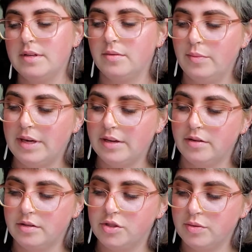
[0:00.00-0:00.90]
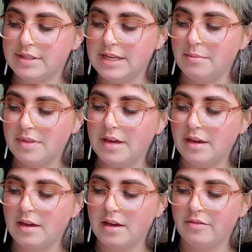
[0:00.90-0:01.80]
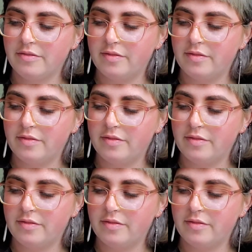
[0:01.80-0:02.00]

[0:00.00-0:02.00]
We could do the same thing if,